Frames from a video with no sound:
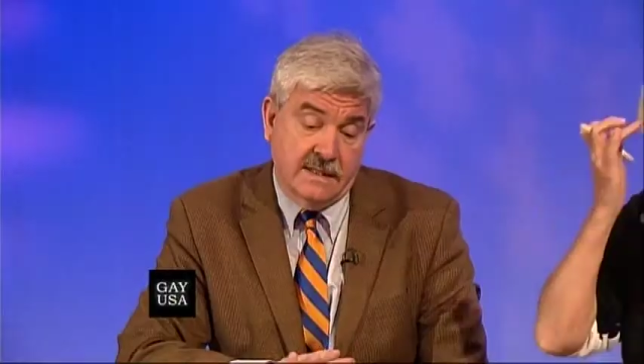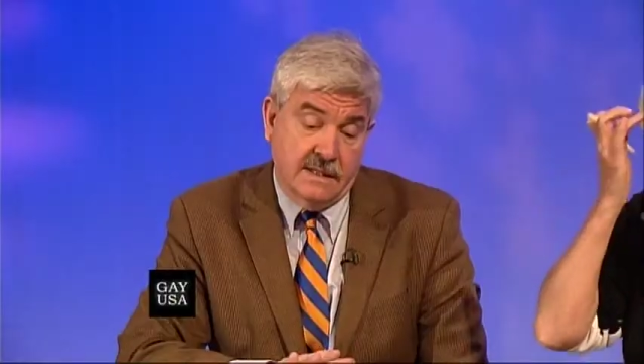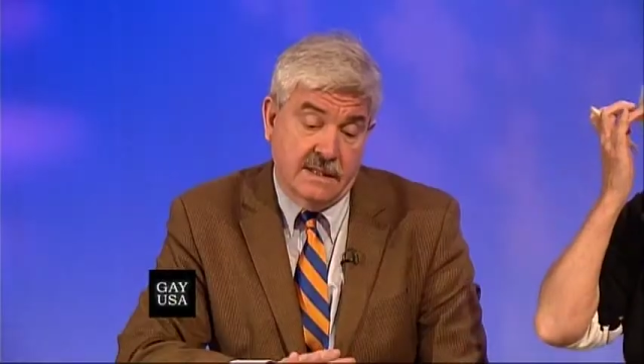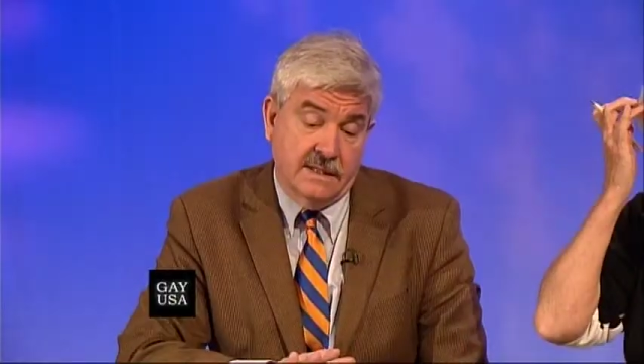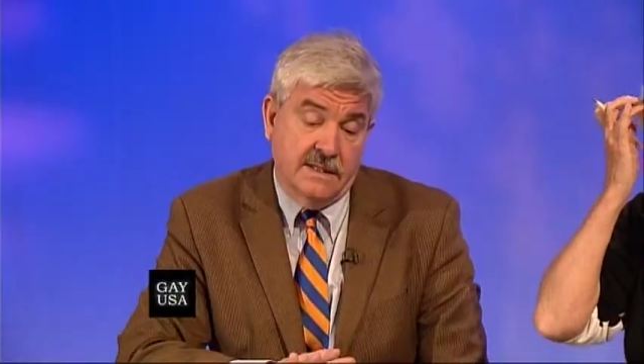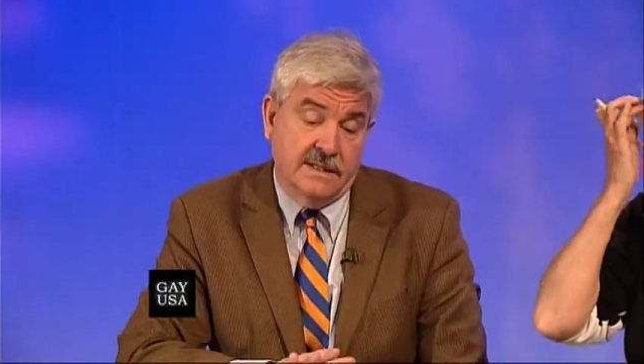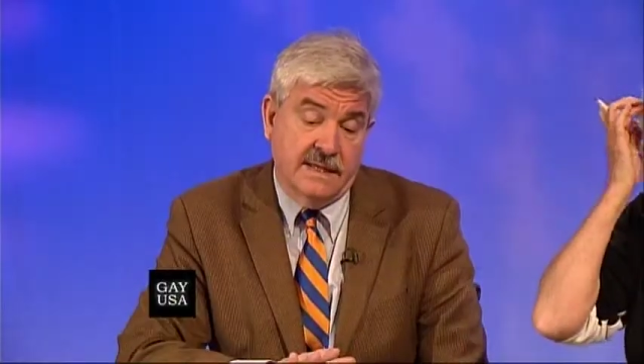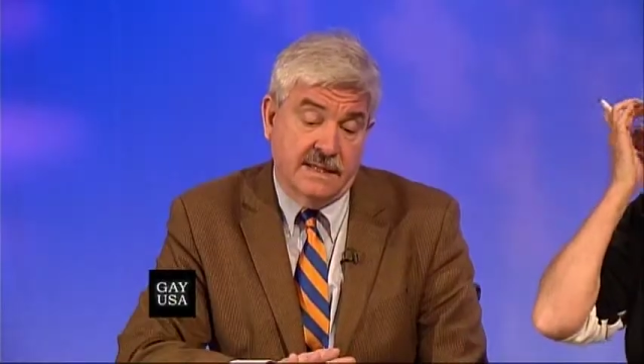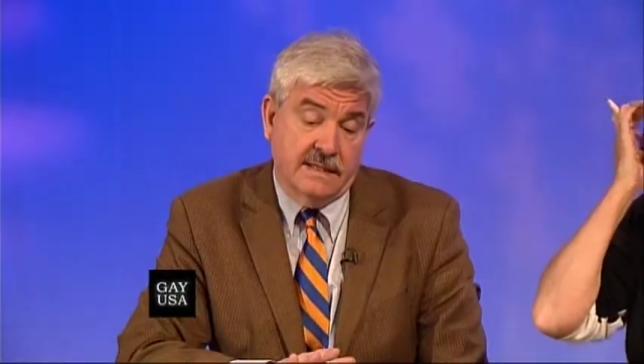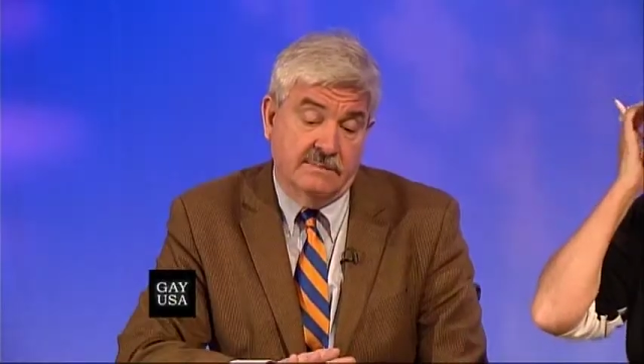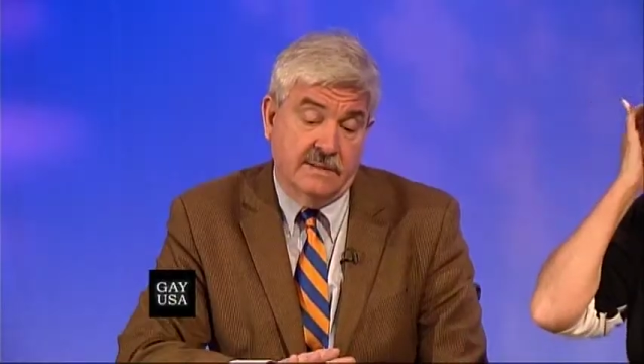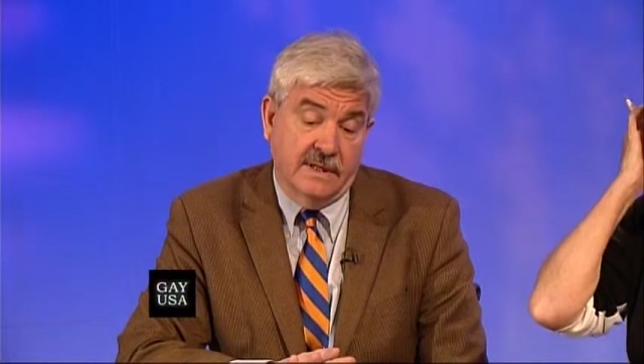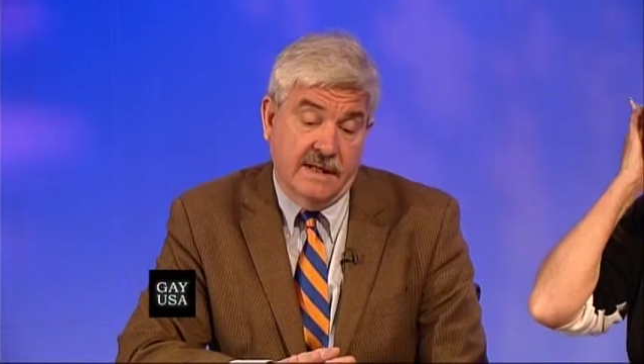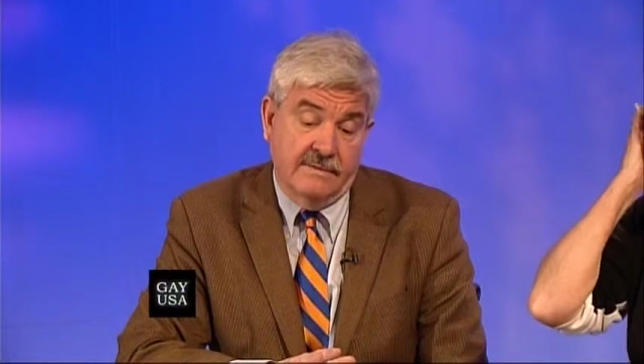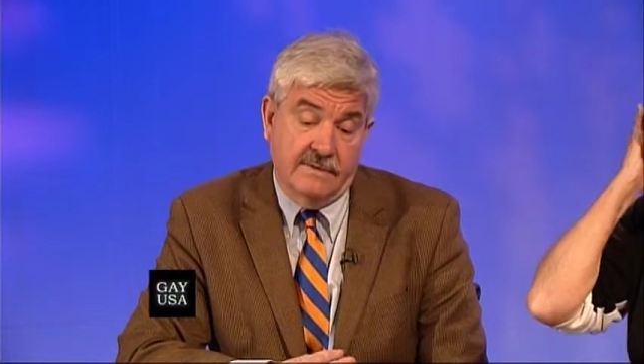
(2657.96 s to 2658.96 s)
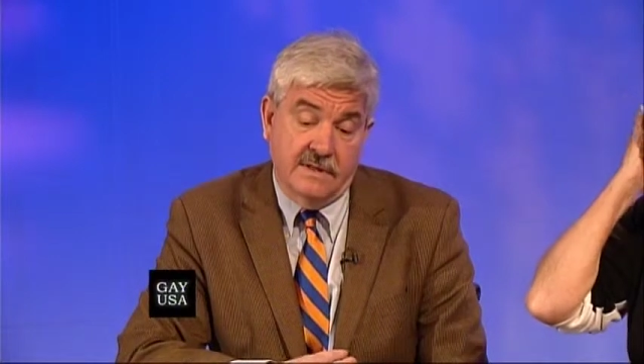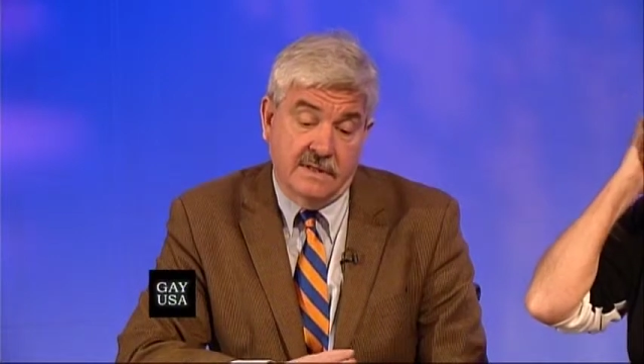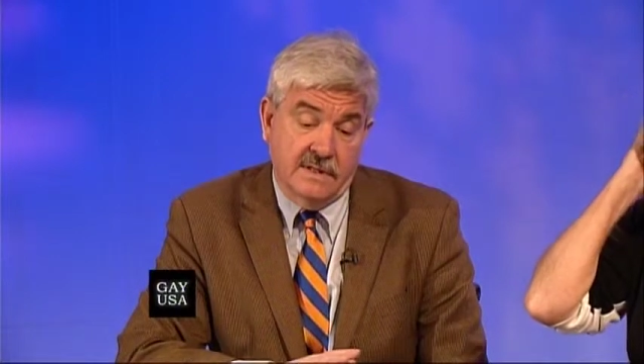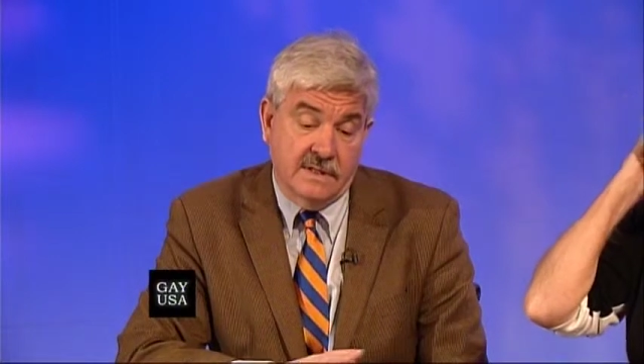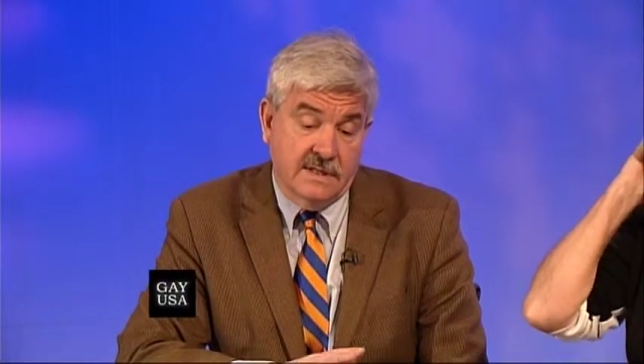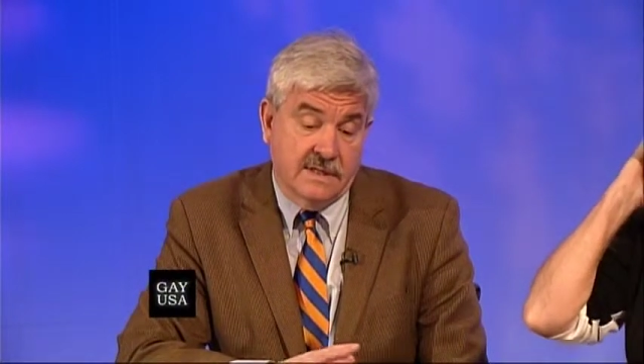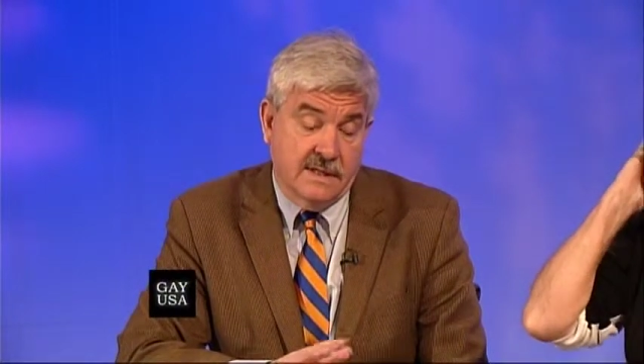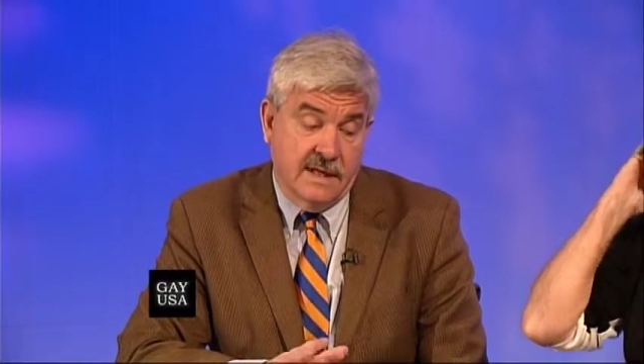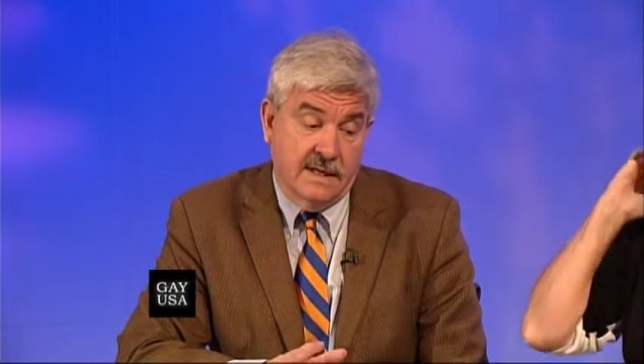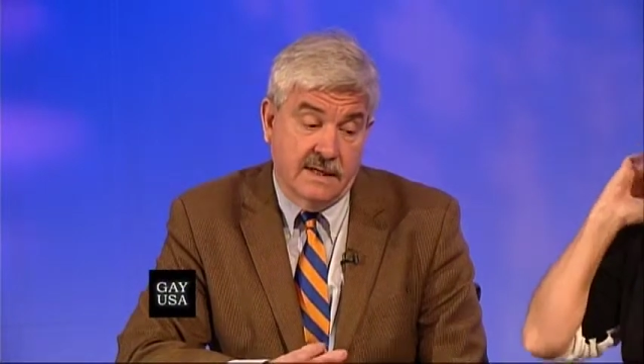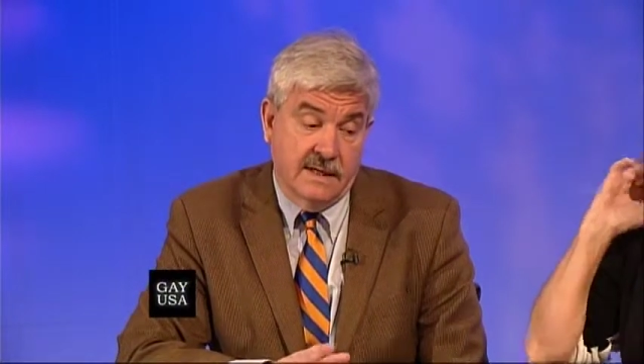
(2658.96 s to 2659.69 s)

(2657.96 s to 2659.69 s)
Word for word: to undetectable levels, it's not